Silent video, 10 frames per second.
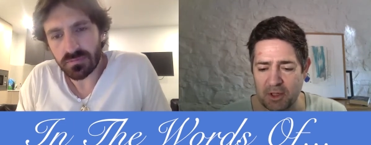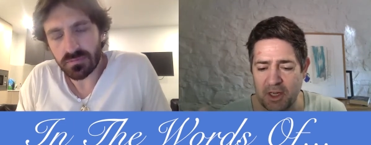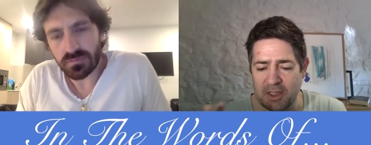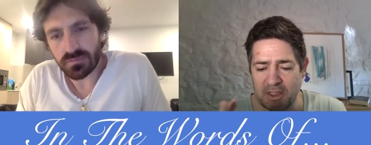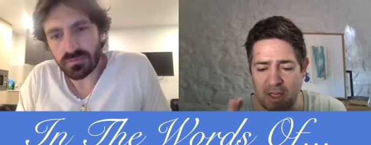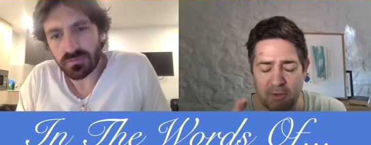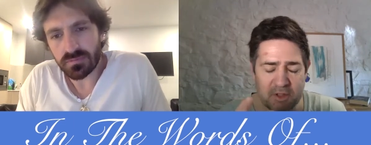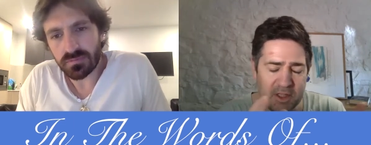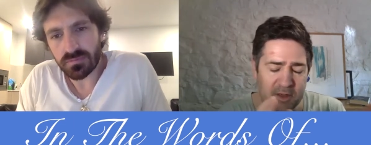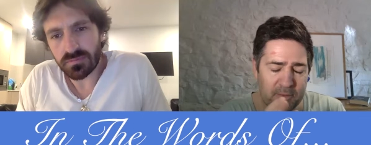Speaker 1: it's the,
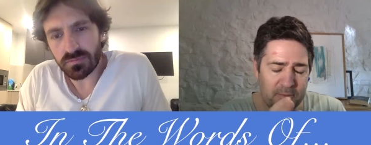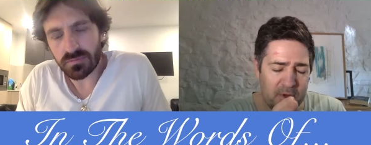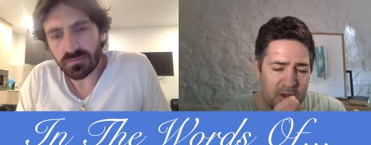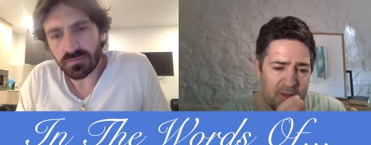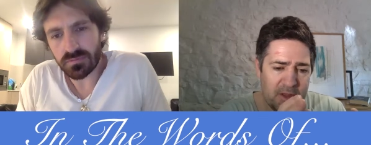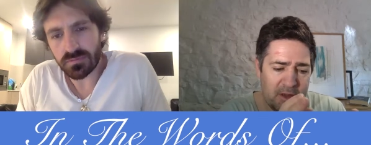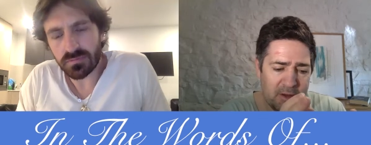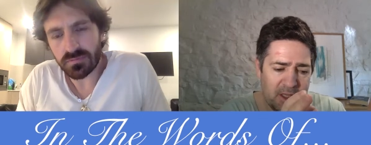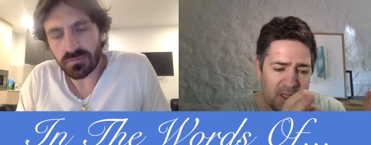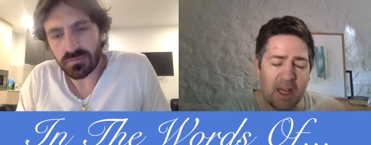obviously the, the,
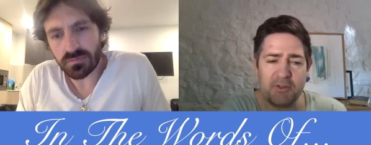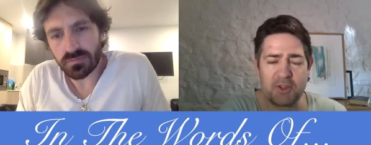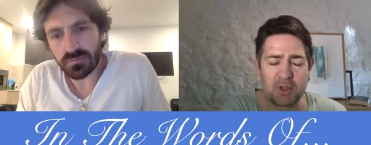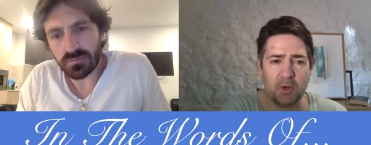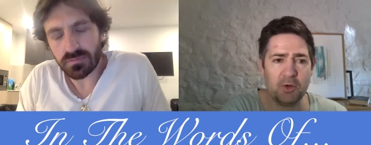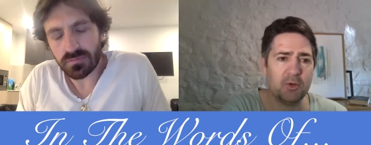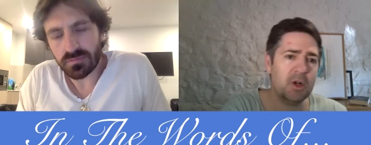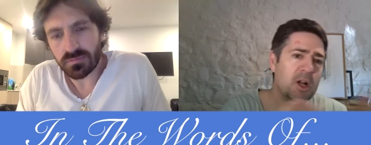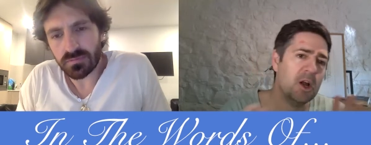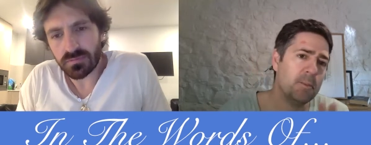the left
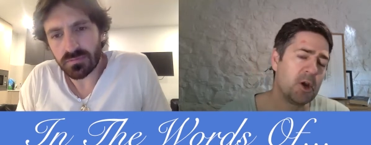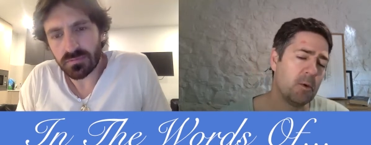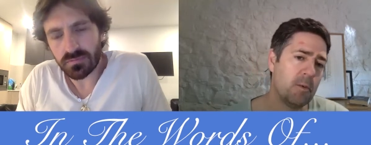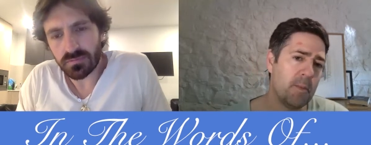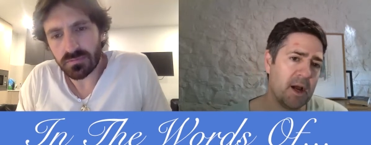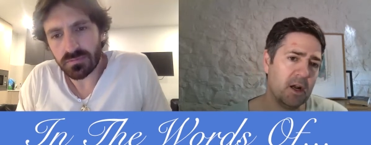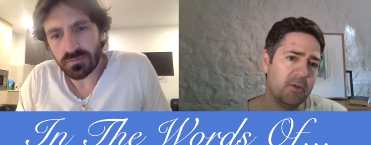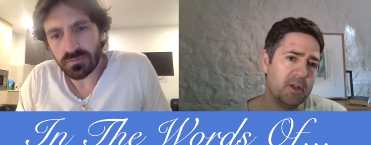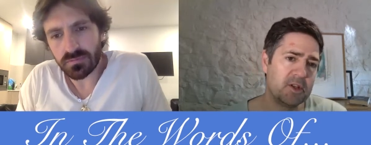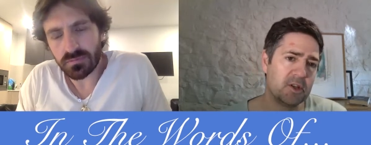school, become a man
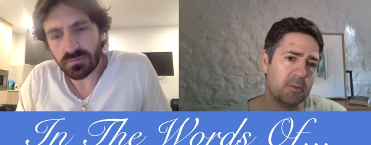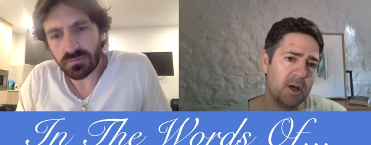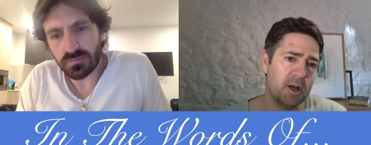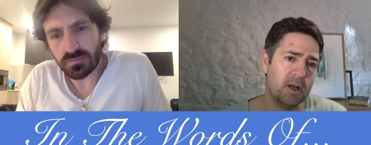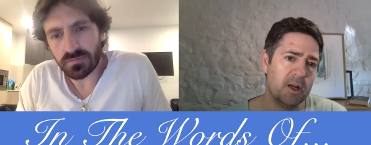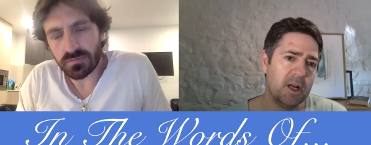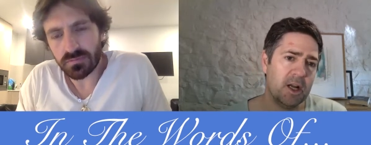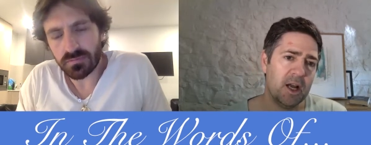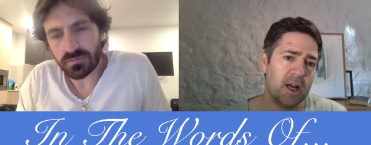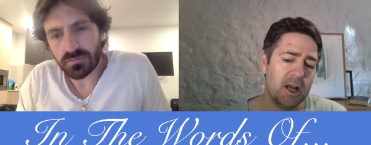over the summer.
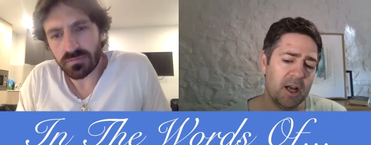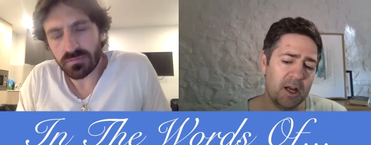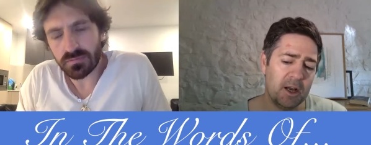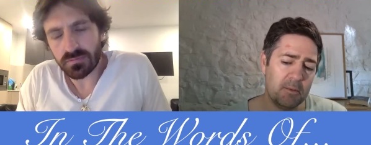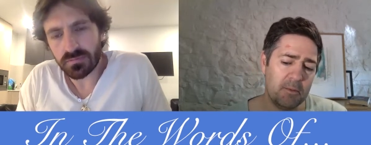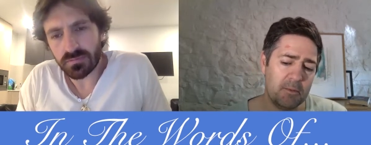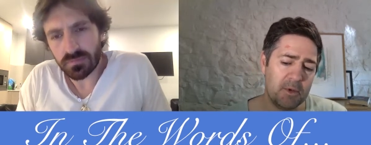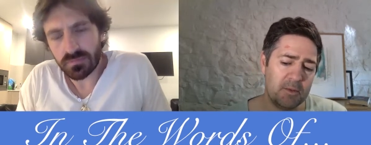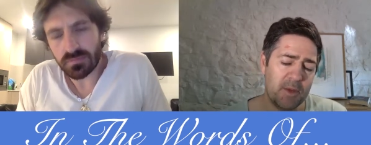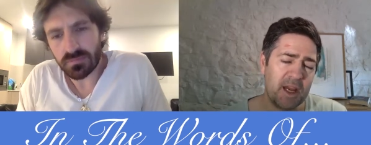Um,
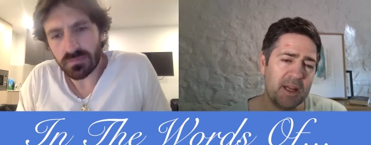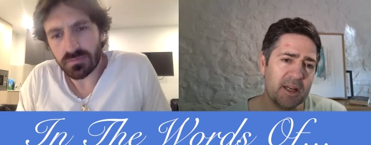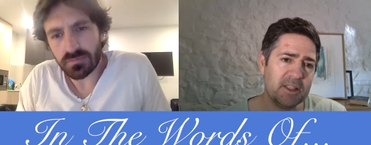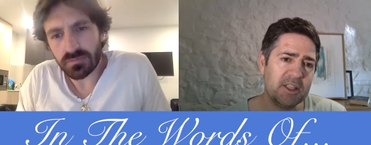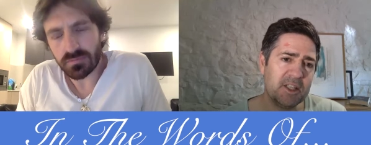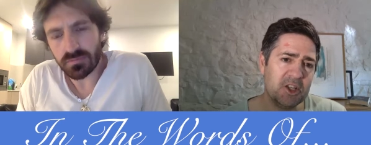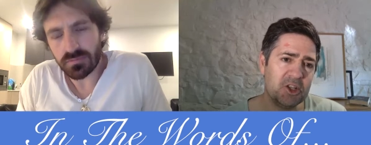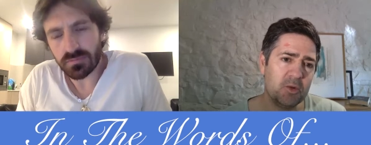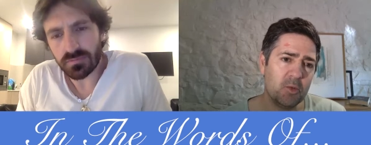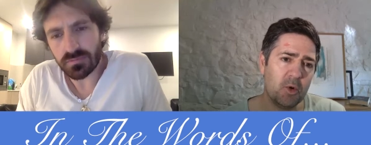making that
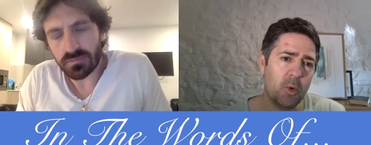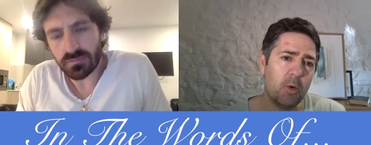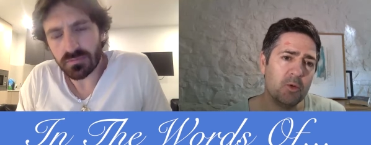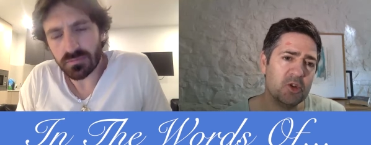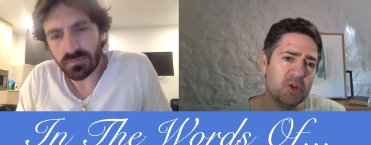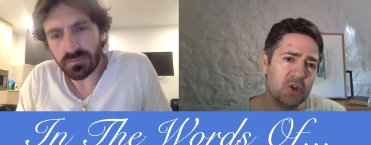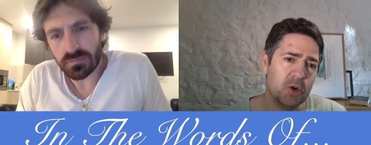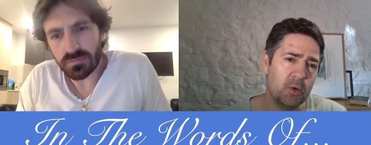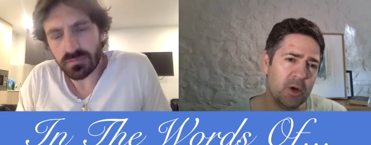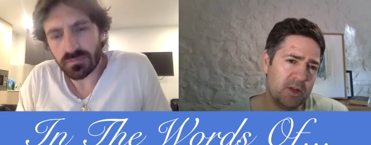decision, what would you
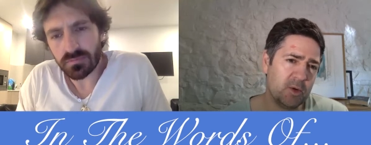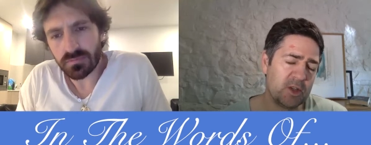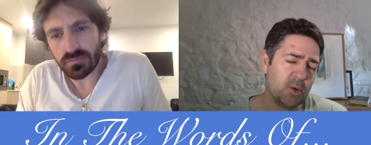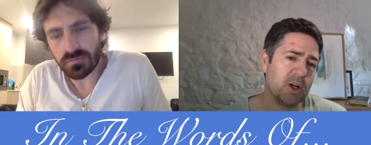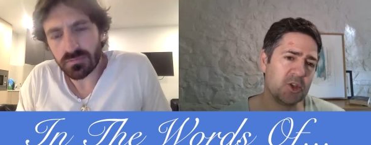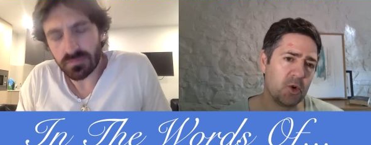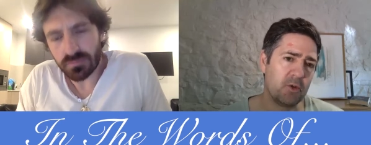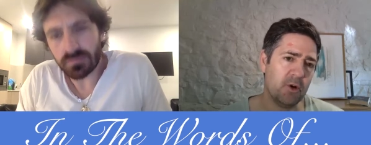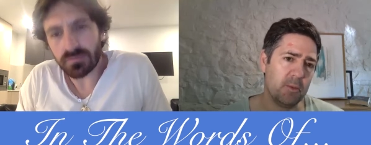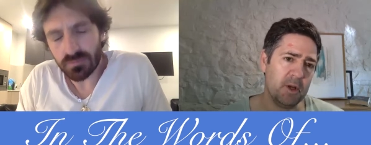do? That's what I
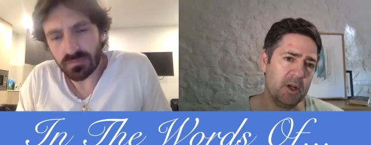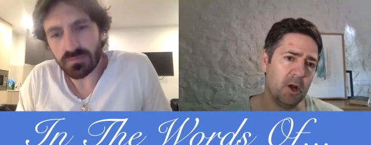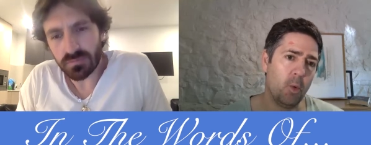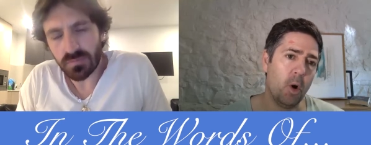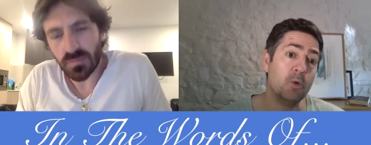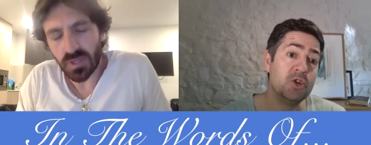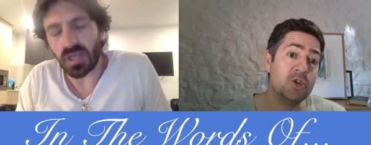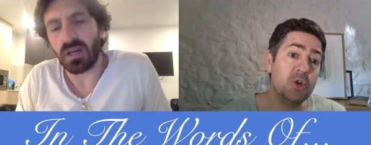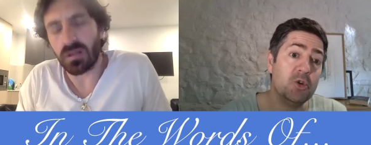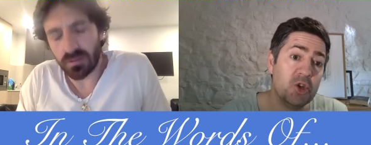took from it. You know, what would
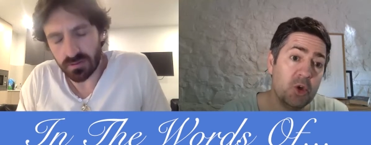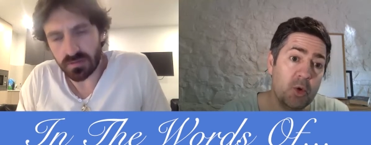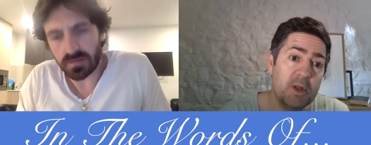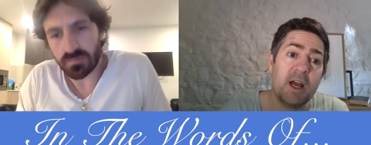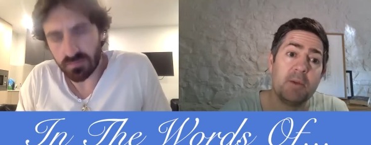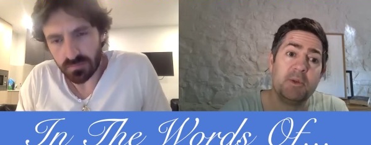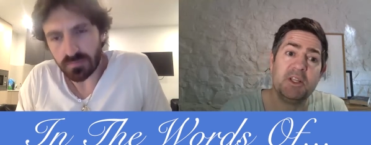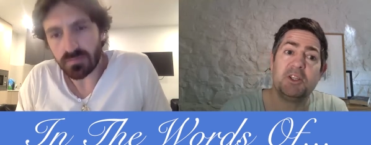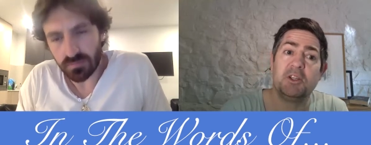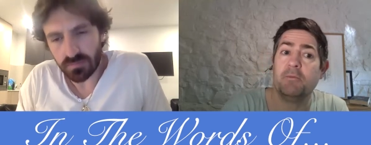you do in that
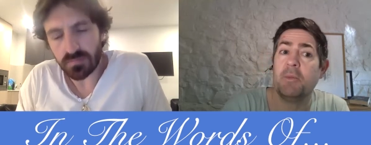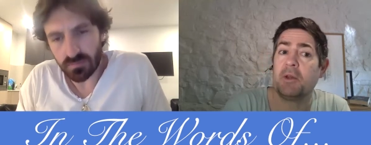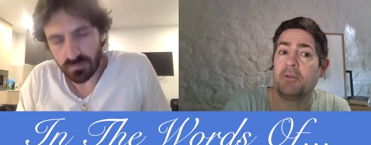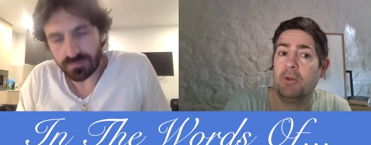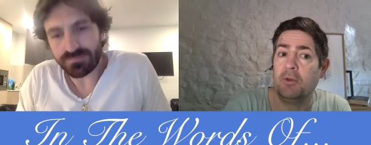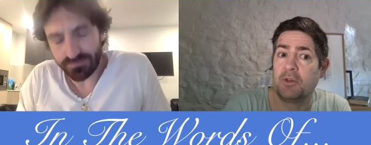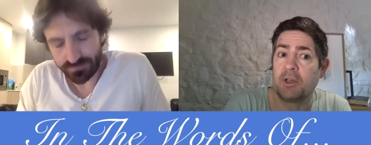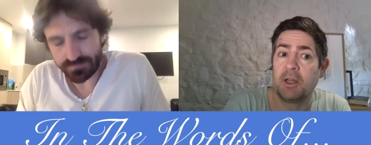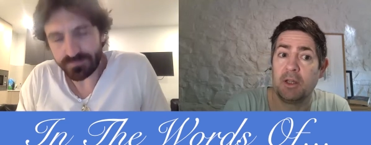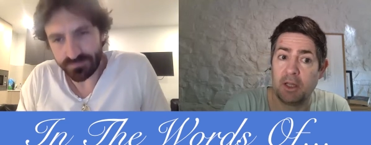position, Matthews,
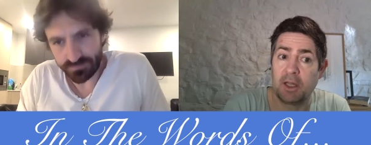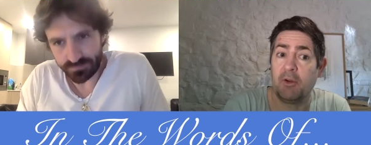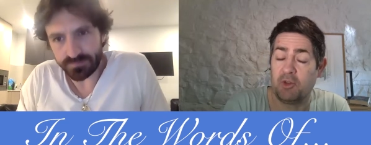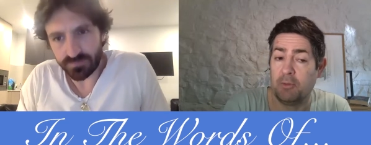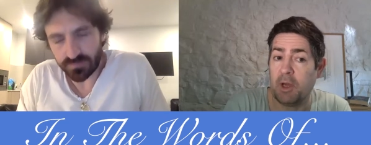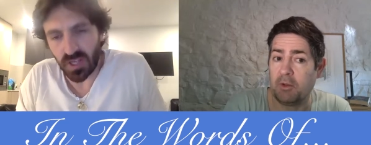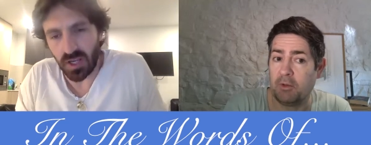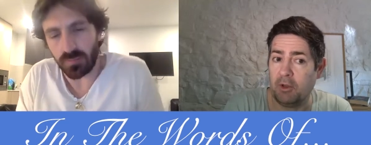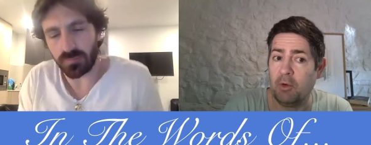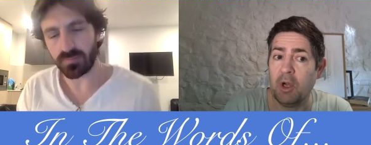the character
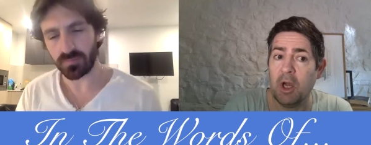Matthew?